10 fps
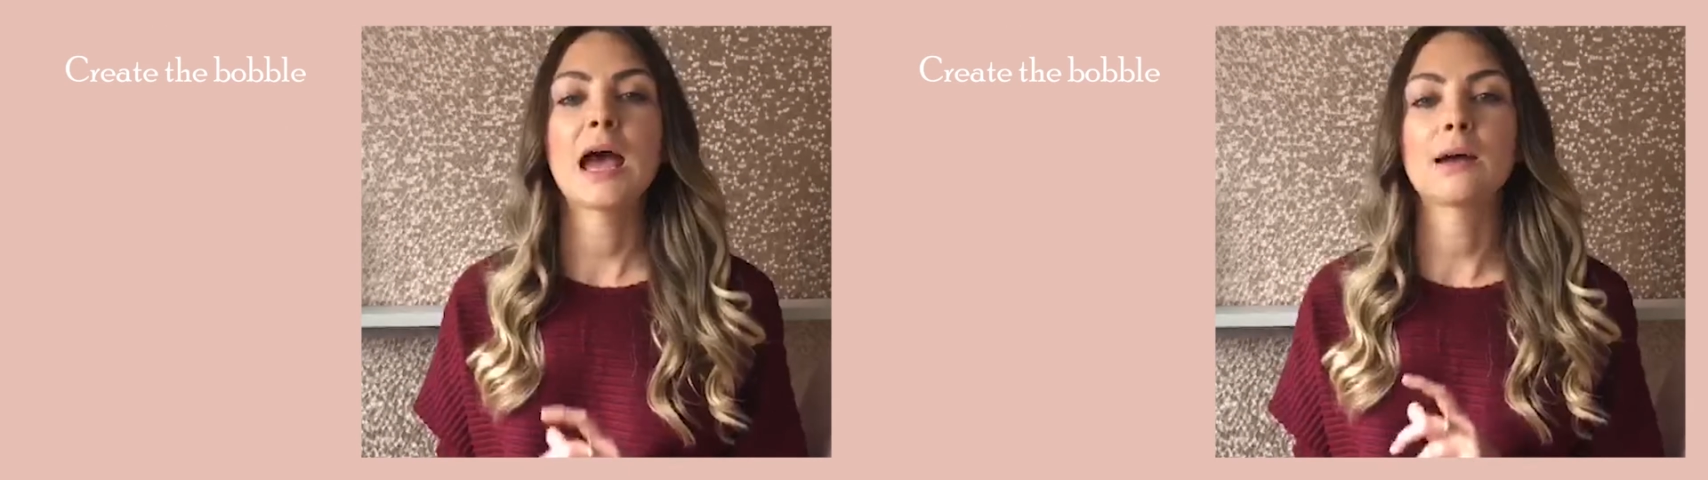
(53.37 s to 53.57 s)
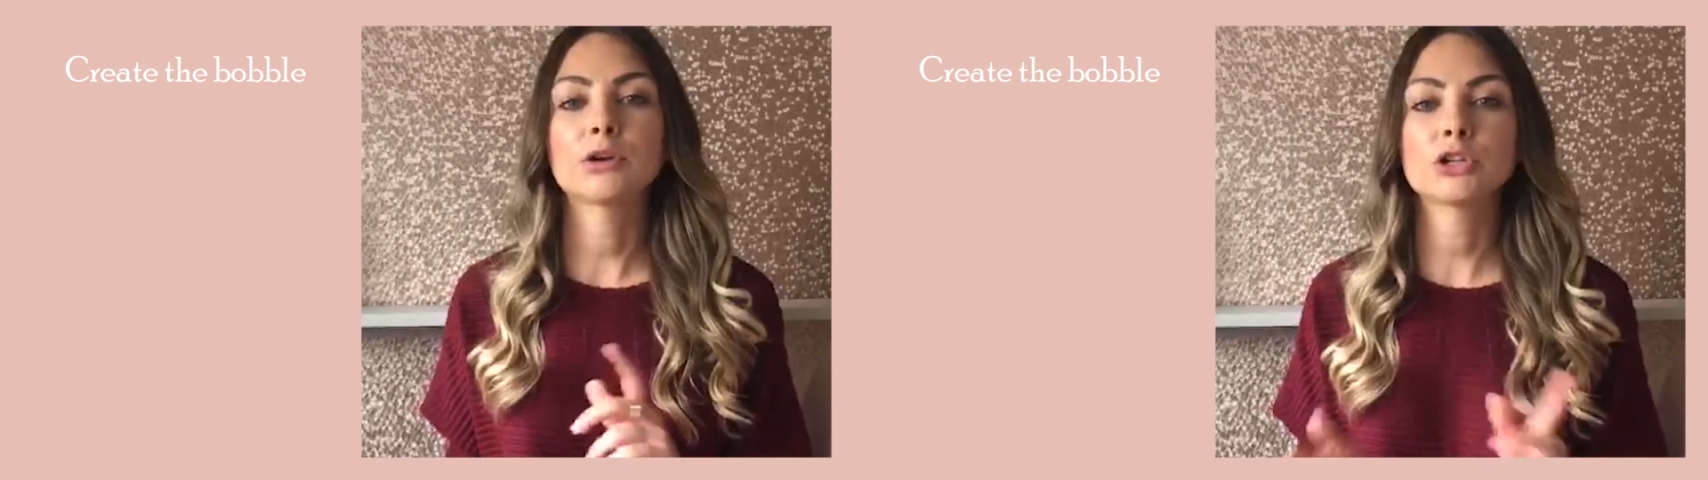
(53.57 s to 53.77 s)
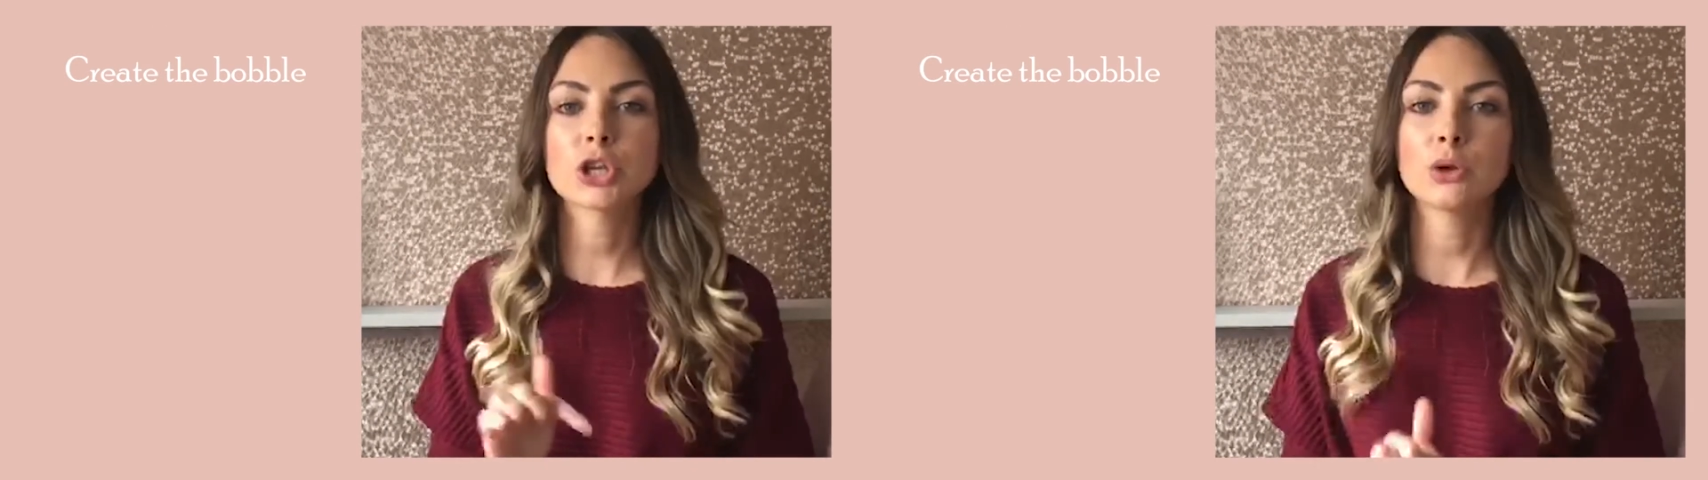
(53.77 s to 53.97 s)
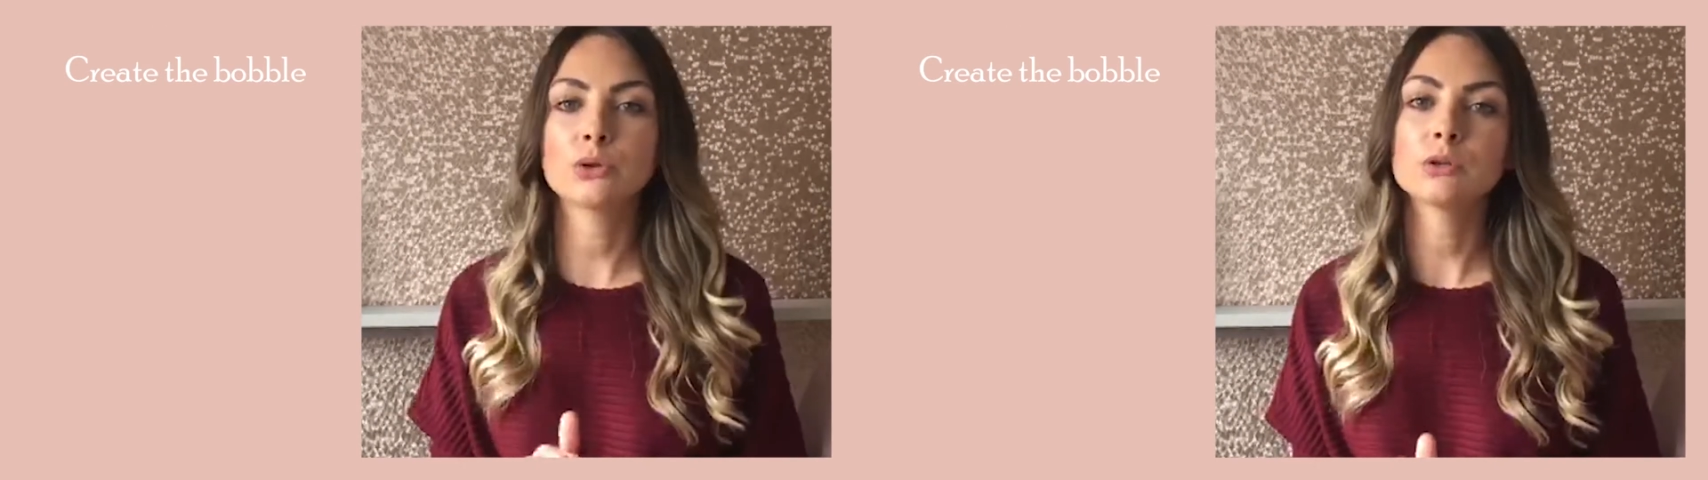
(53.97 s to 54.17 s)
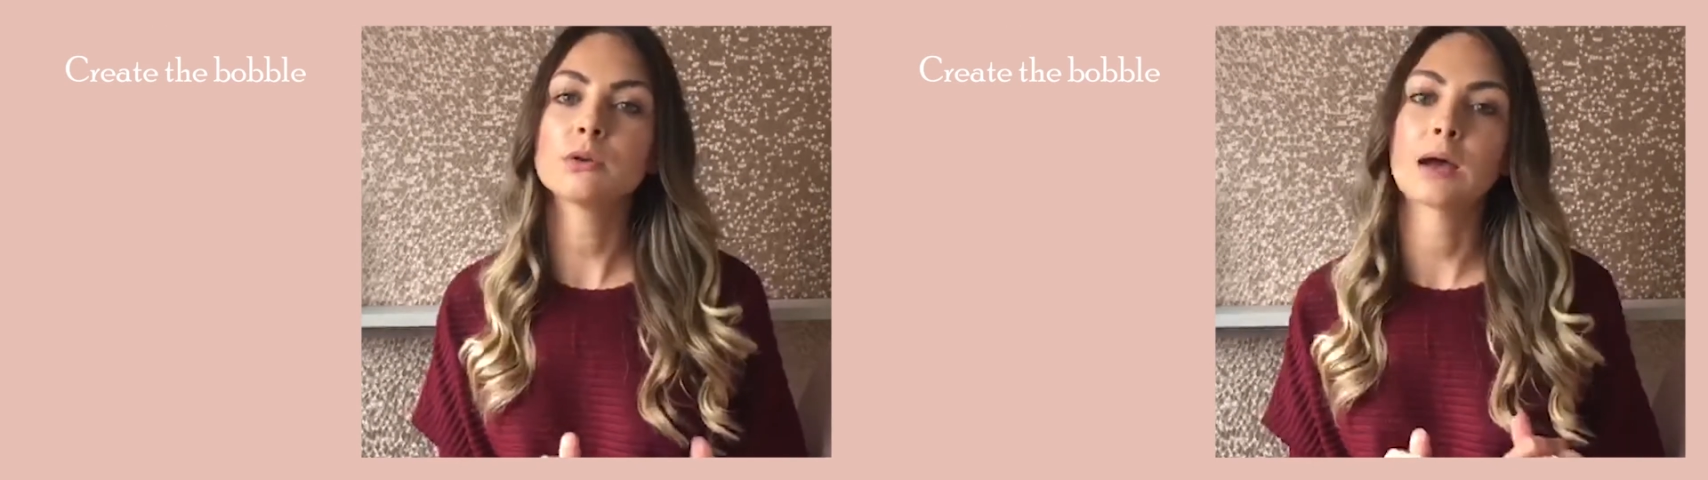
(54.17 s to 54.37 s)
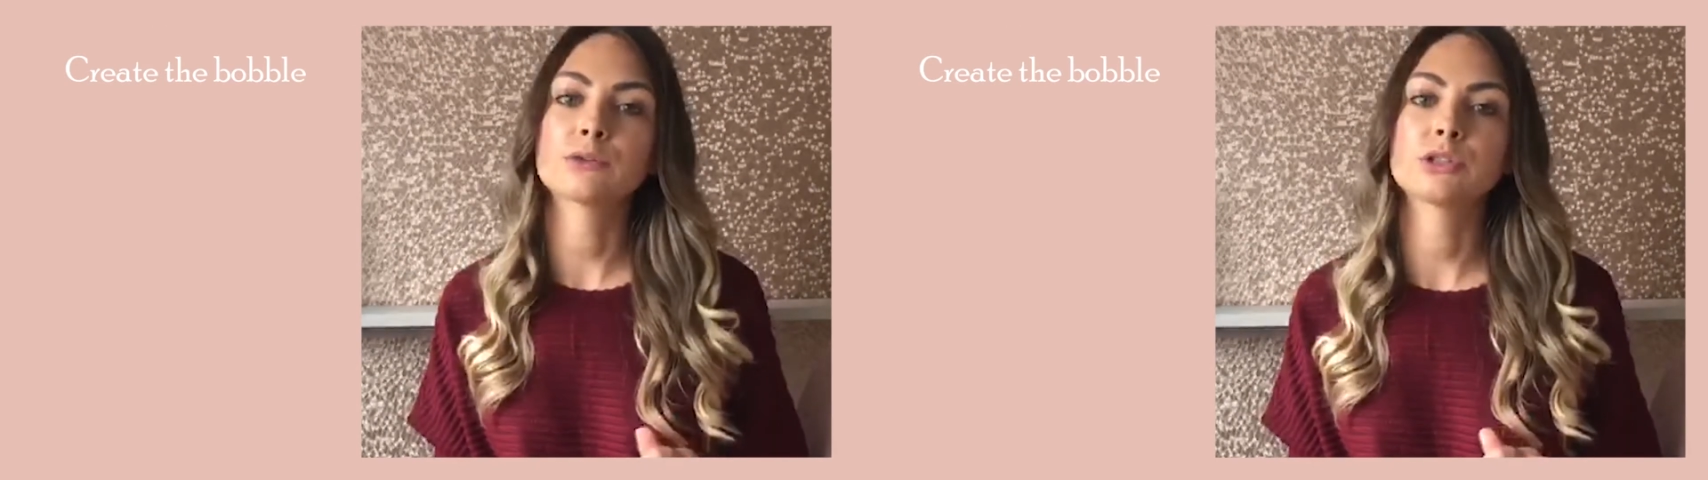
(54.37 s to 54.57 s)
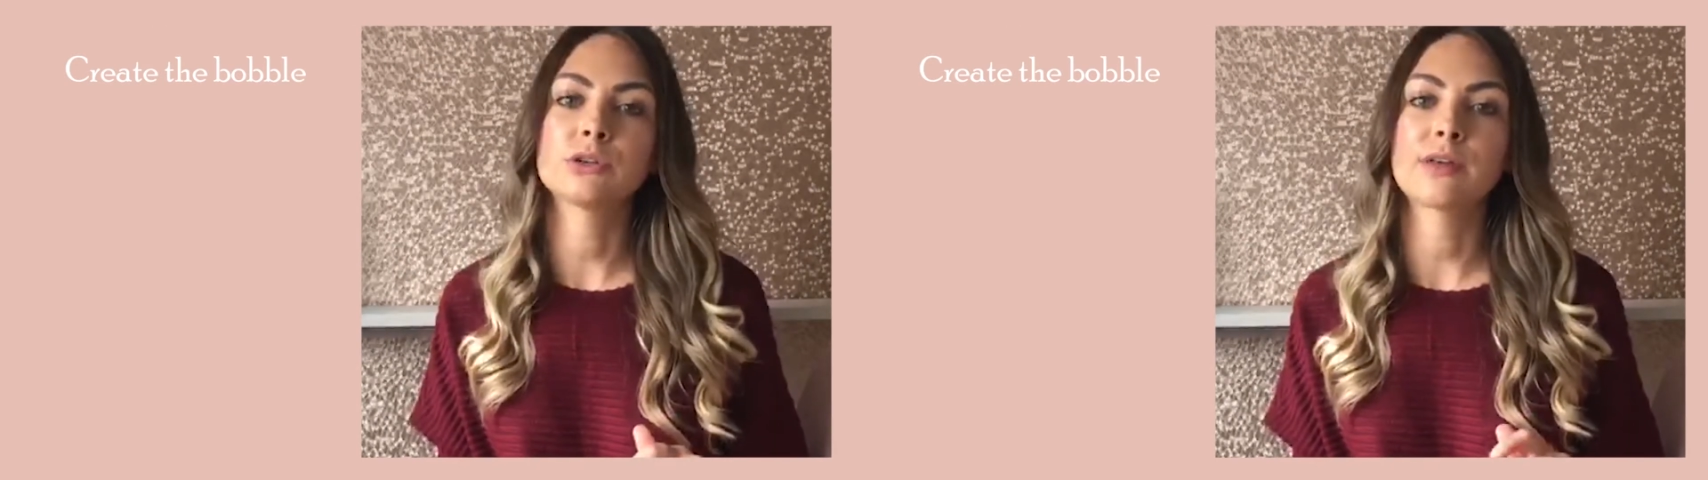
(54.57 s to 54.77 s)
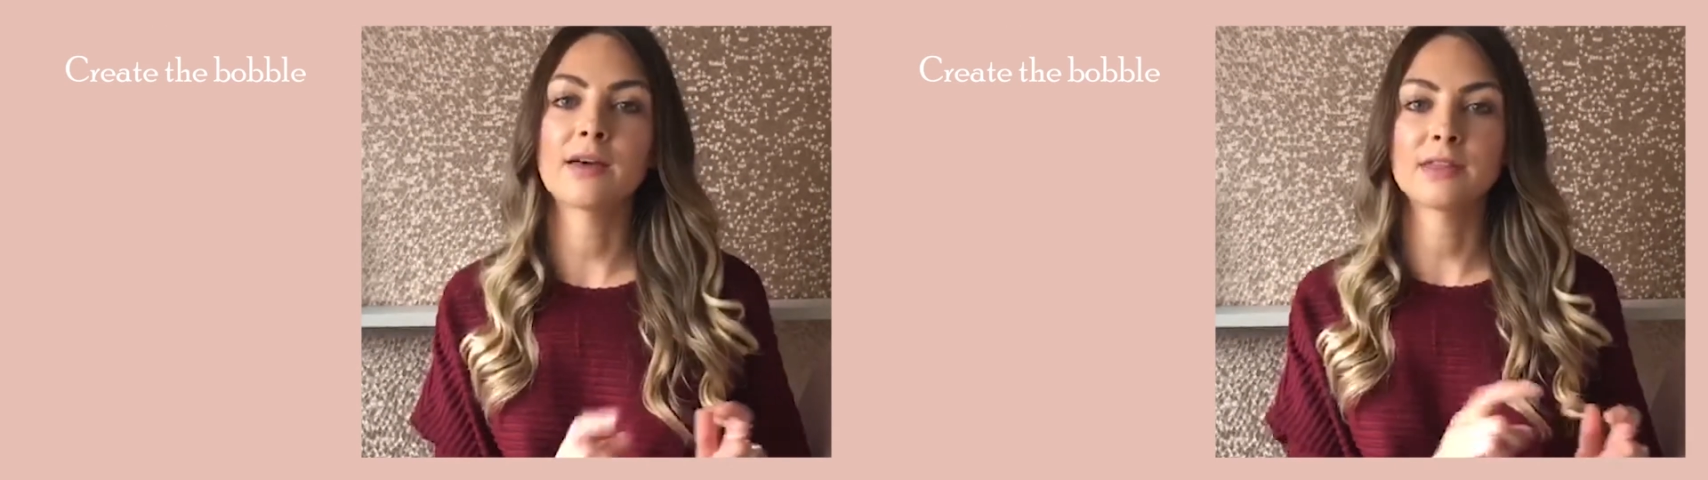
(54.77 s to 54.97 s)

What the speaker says: I'm going to show you how to do that at